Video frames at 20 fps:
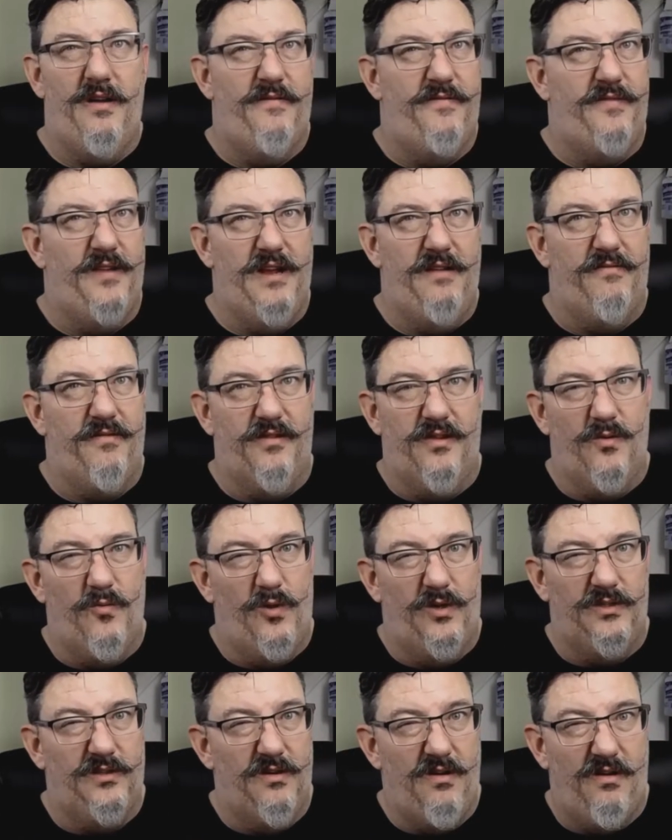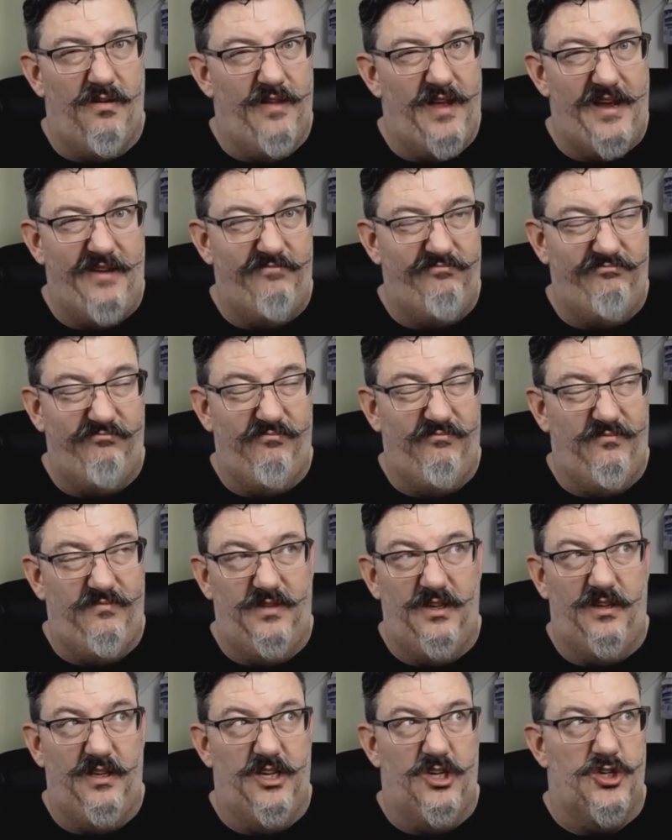a flavor that wasn't all that
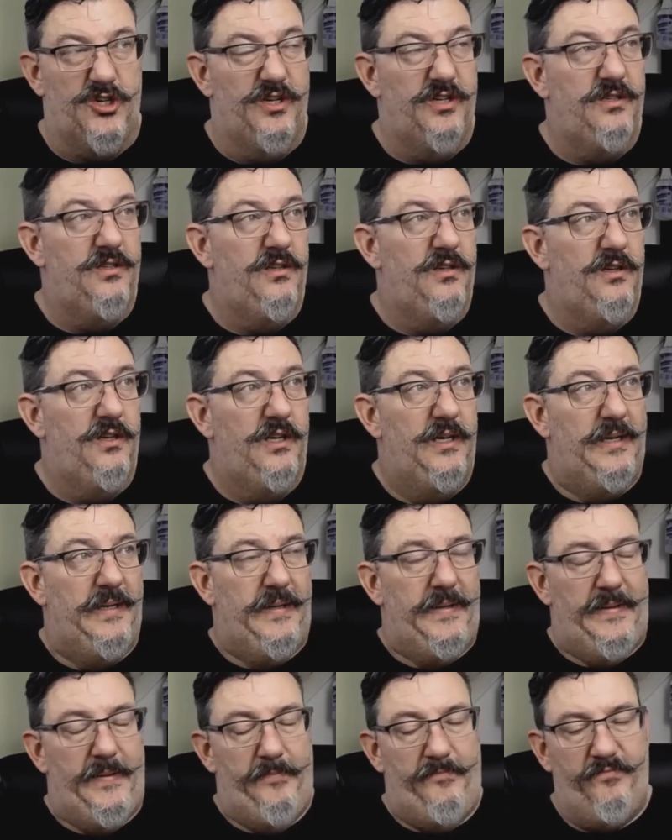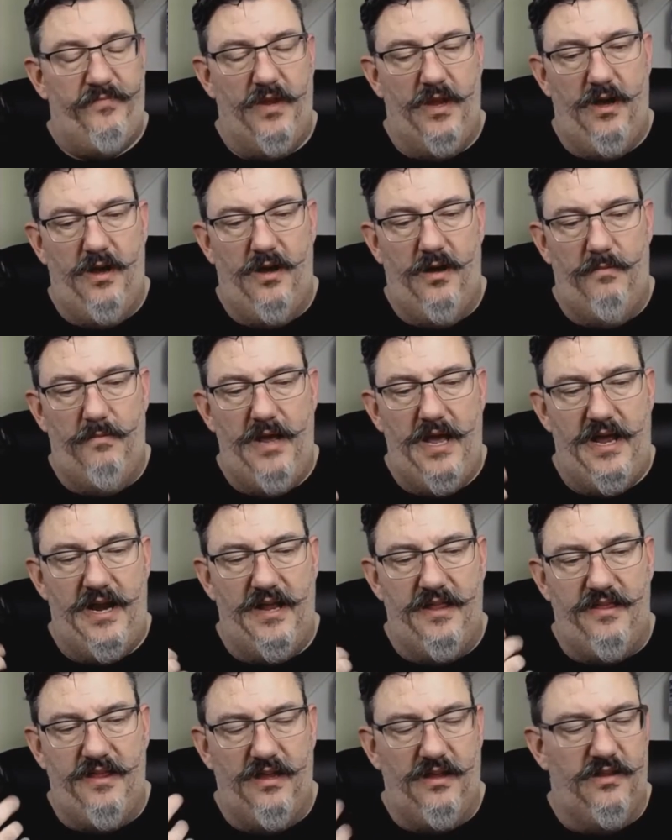delicious. And I
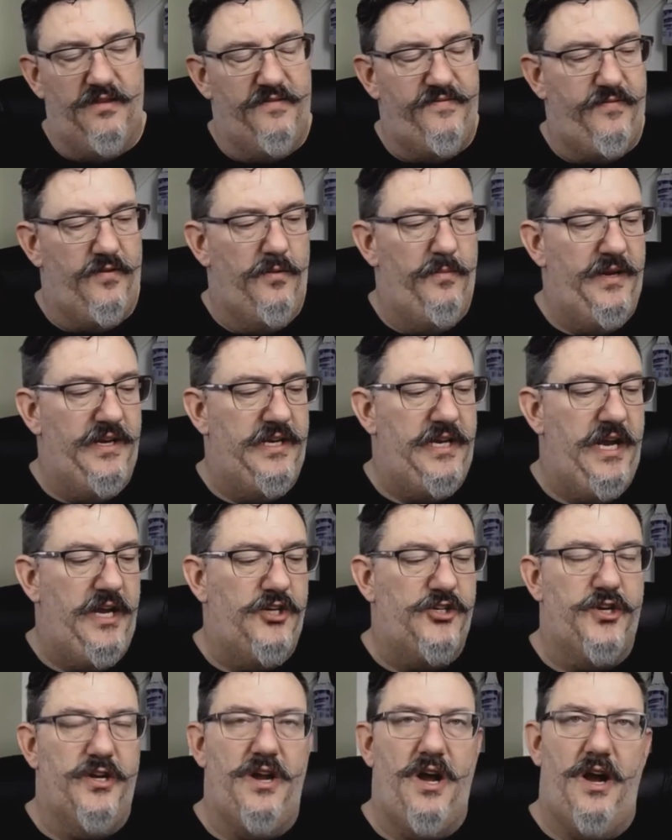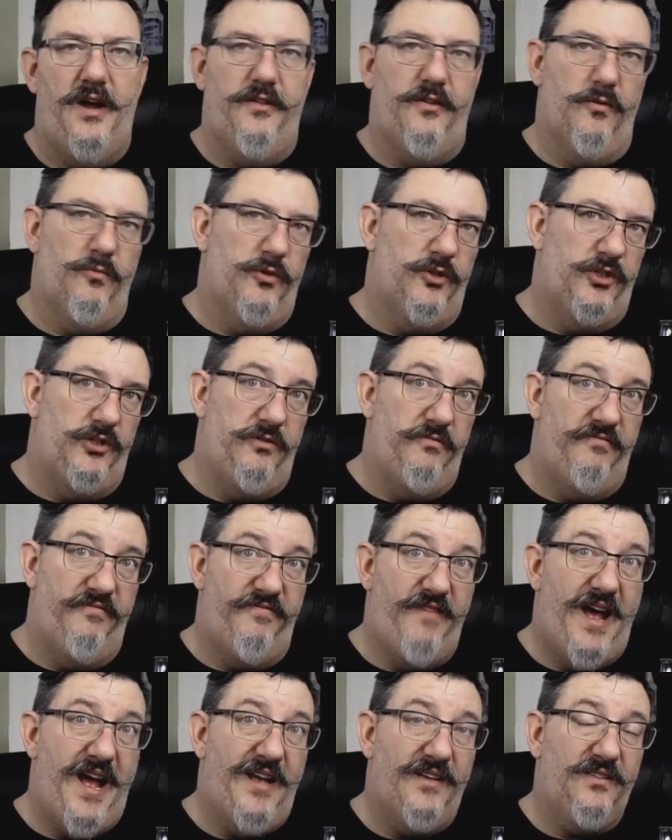think the fermentation either was too
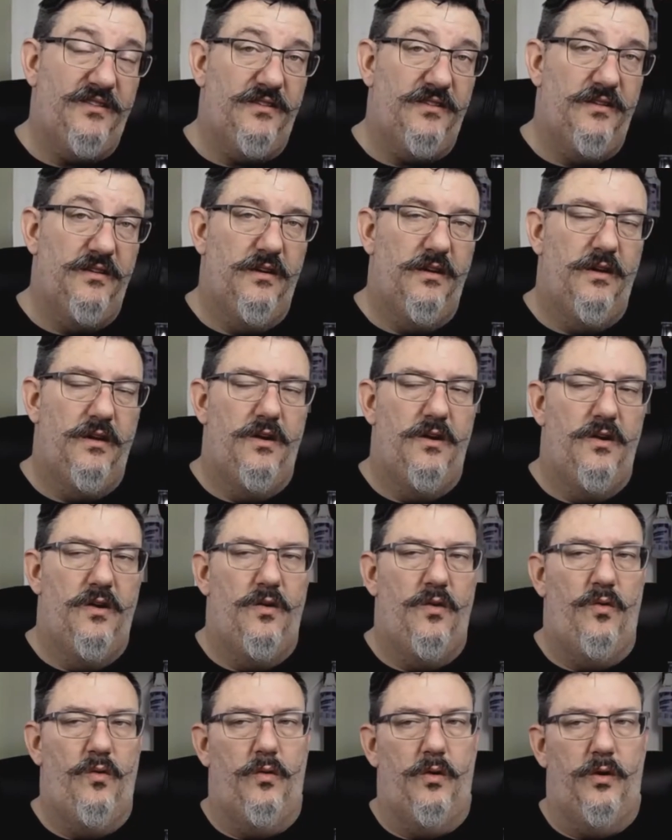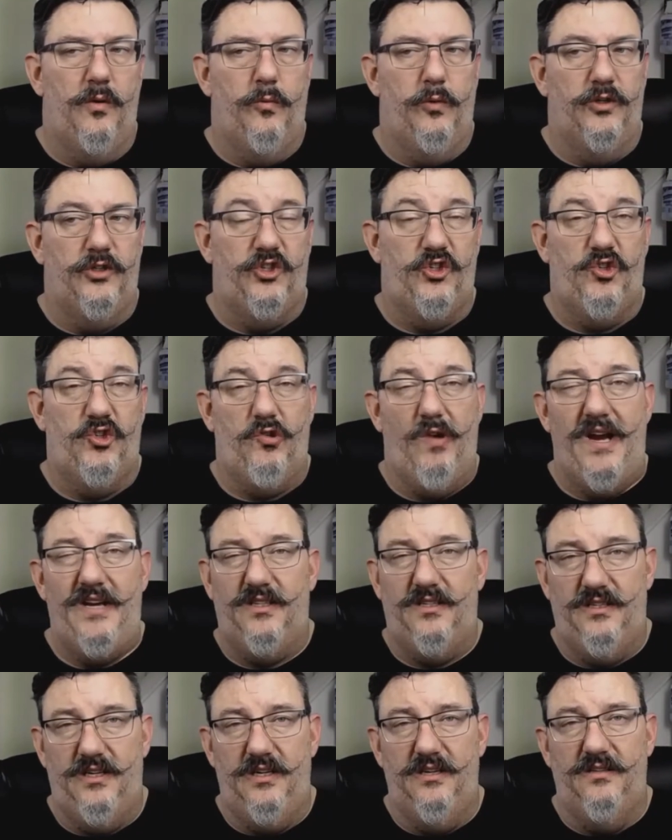fast or was
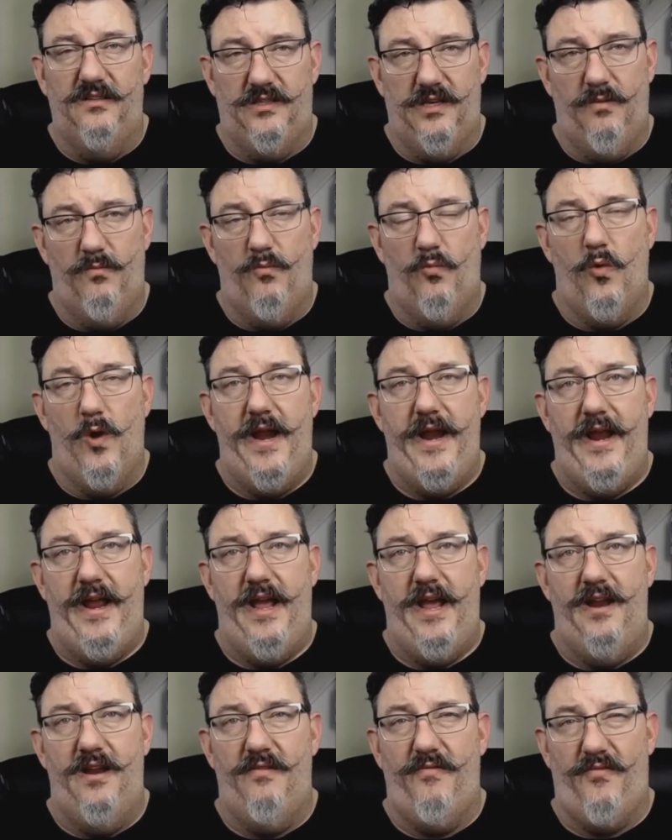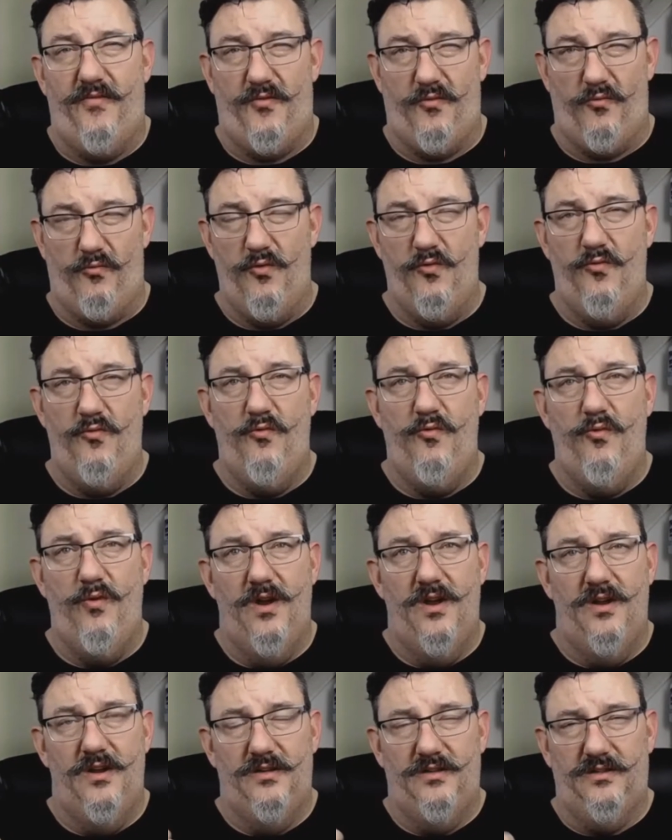stressed in some way, and it threw
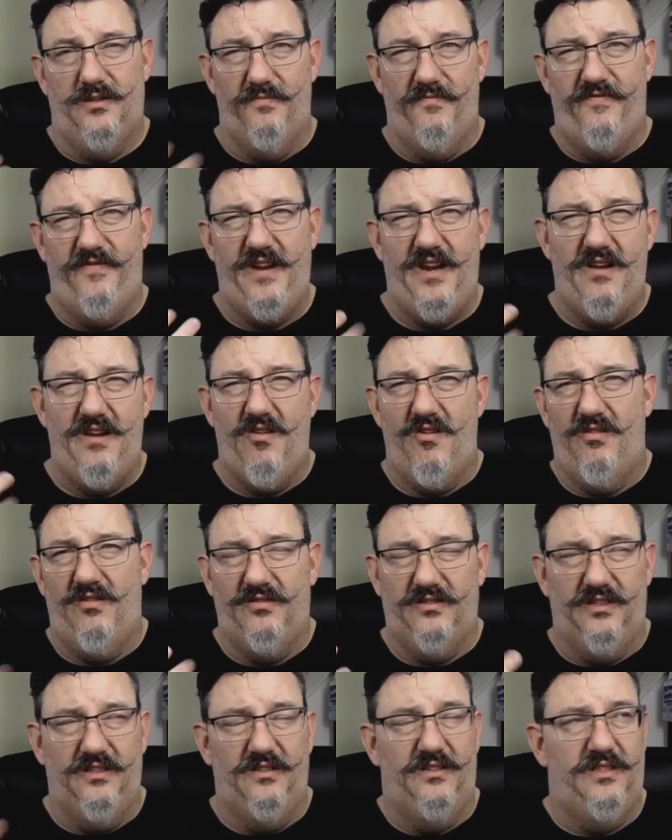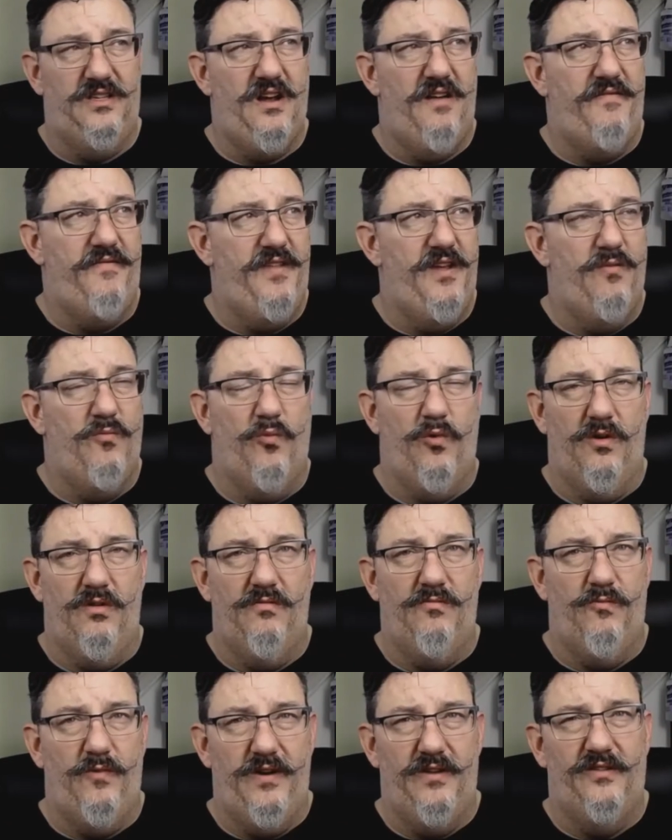some phenols and stuff that weren't
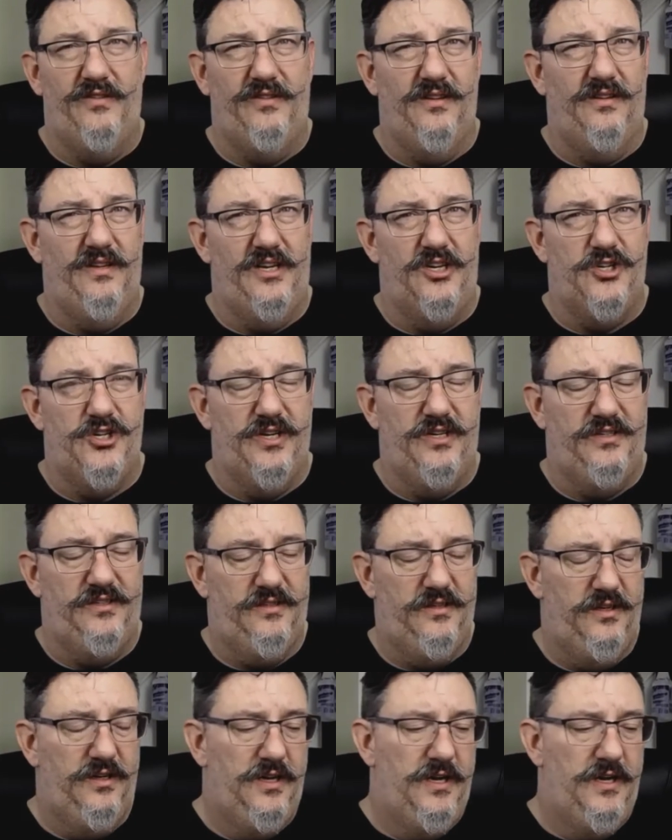real delicious.